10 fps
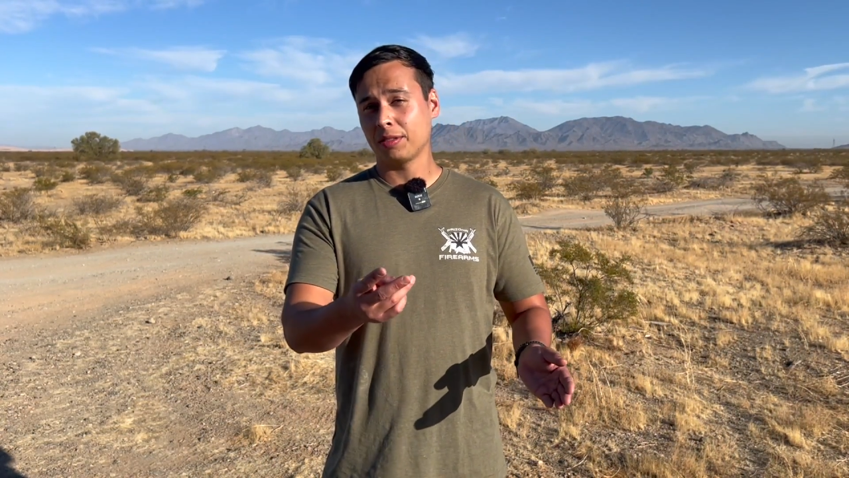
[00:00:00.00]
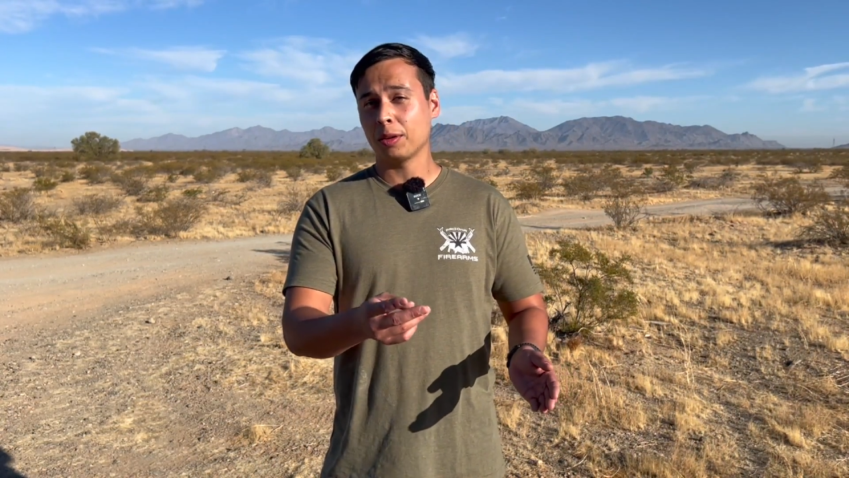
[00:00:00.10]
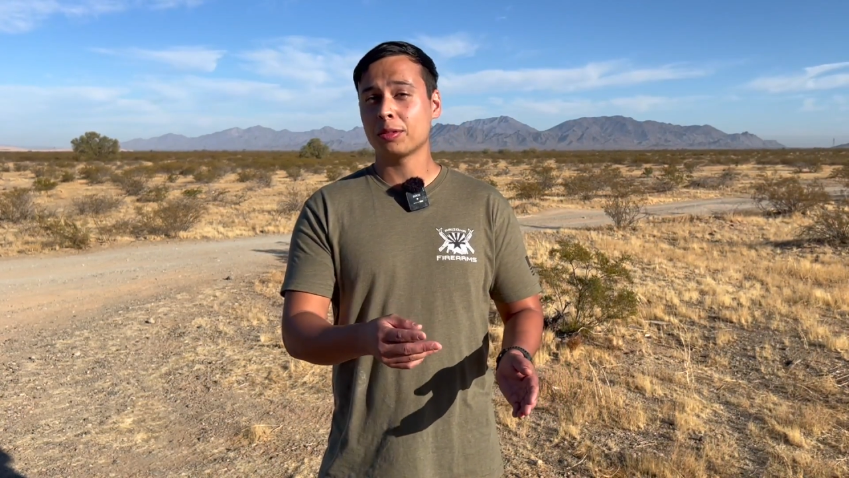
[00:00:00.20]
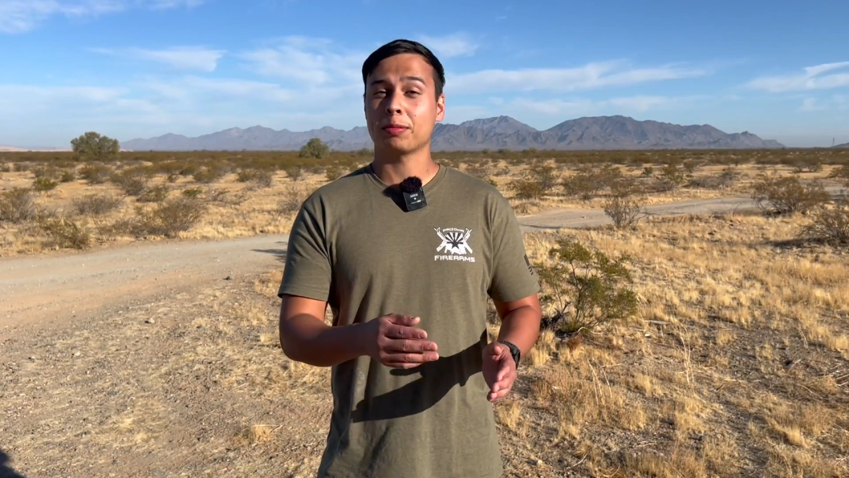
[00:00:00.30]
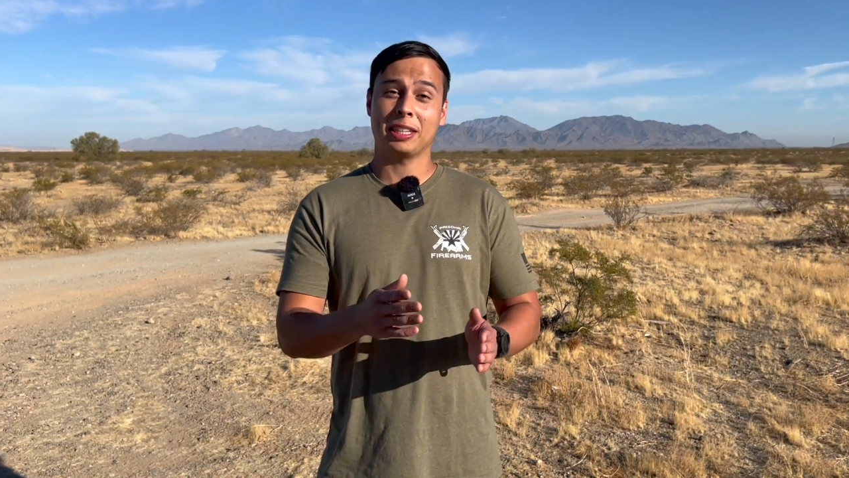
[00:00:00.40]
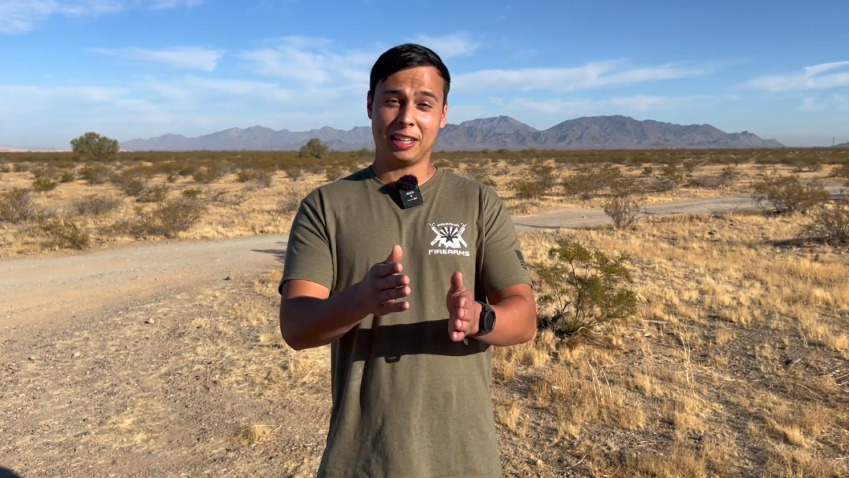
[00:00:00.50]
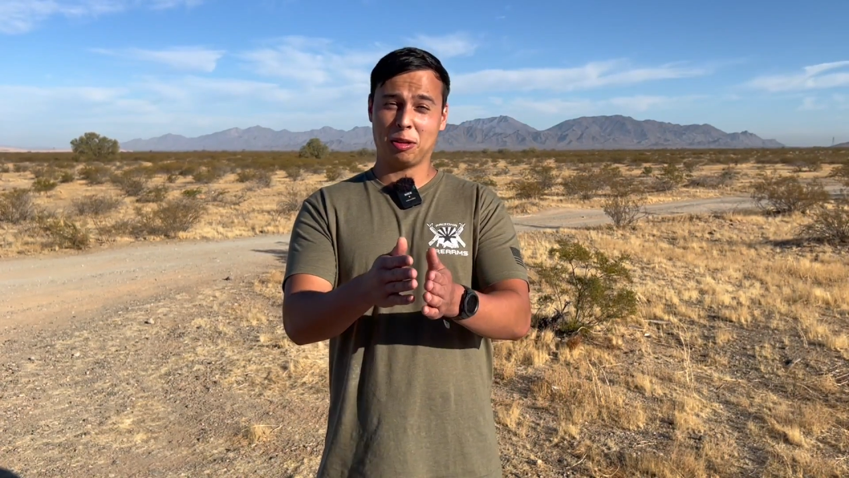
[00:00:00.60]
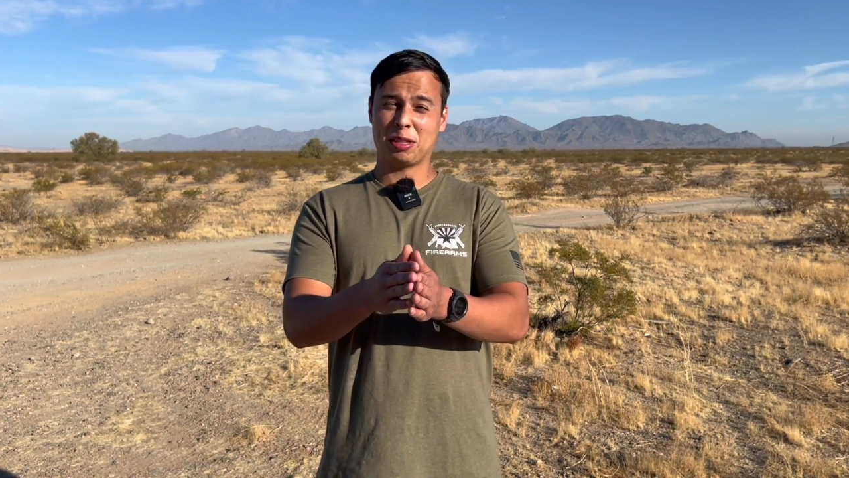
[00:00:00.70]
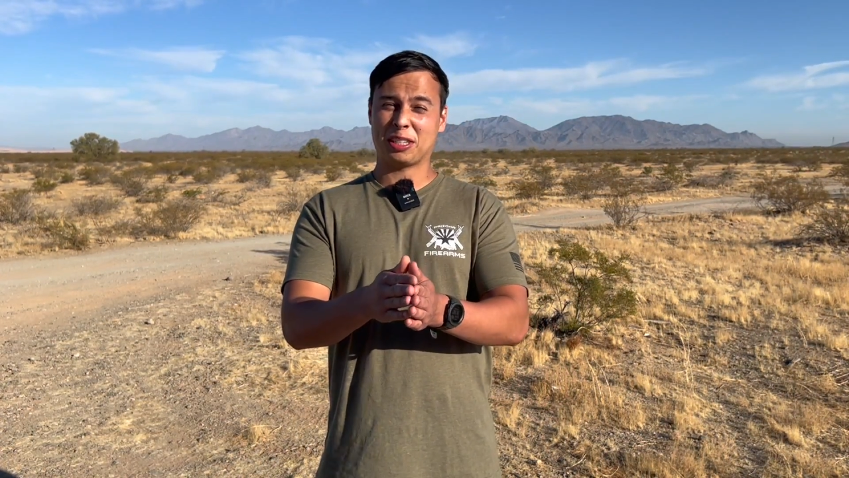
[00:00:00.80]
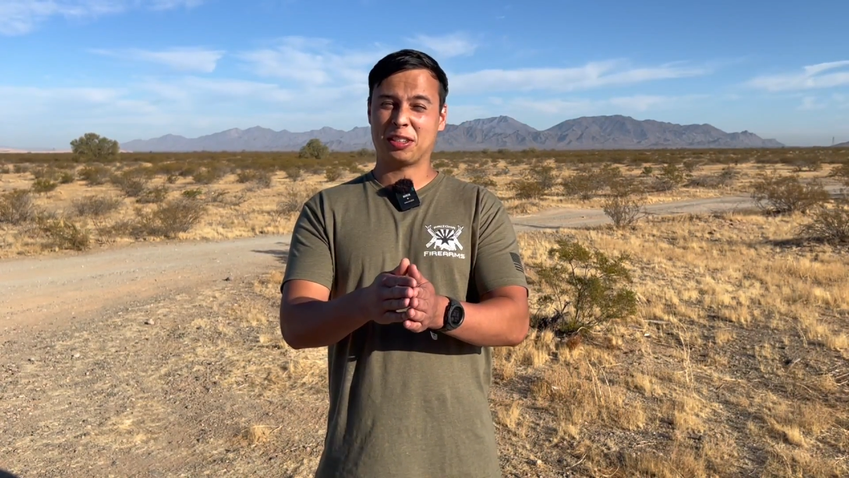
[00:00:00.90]
votes. Get
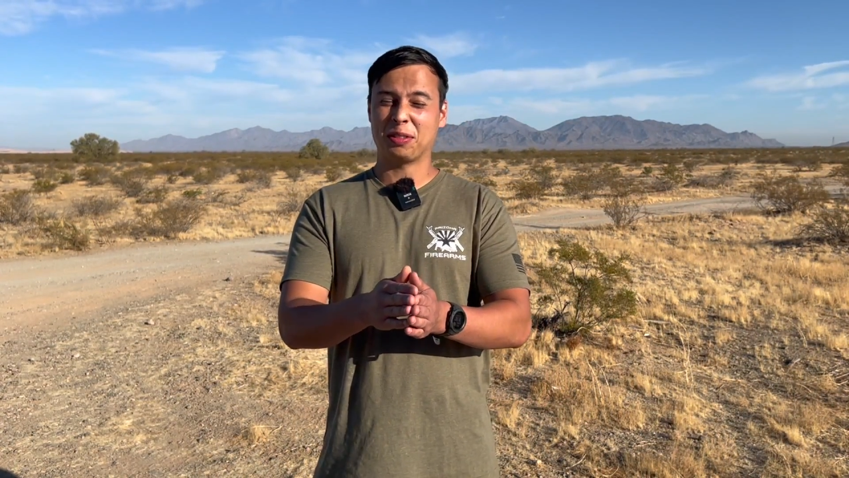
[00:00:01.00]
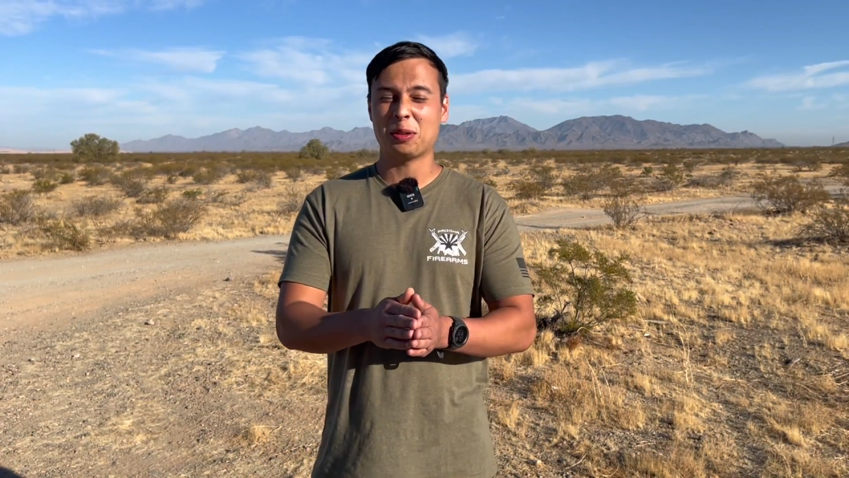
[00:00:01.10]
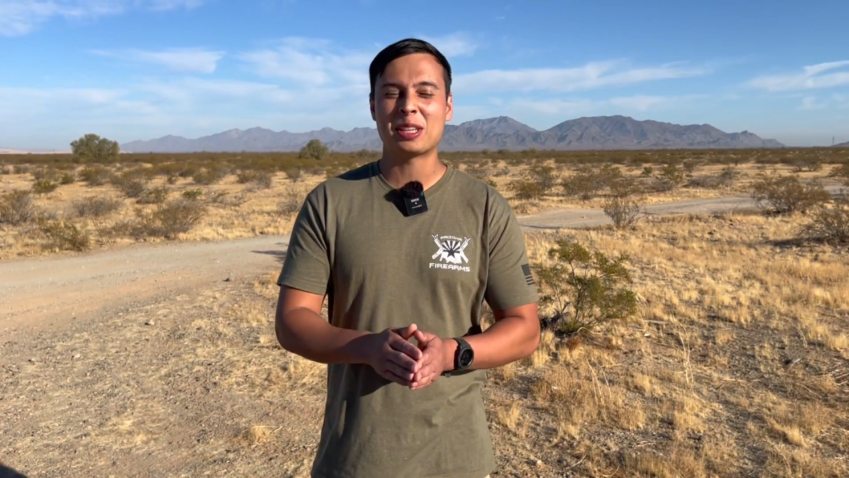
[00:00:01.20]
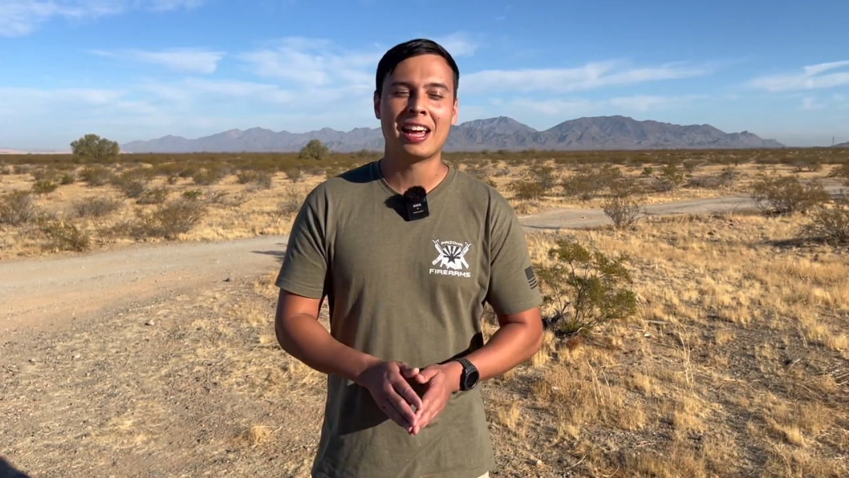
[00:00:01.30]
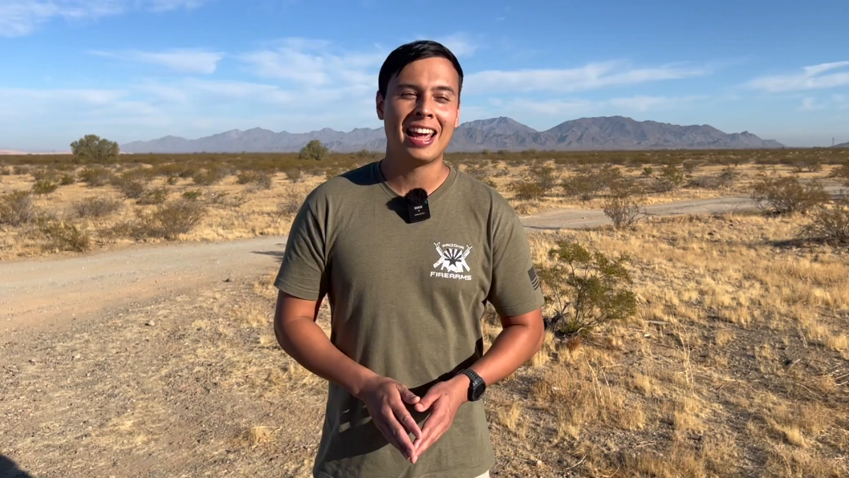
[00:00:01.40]
those extra votes.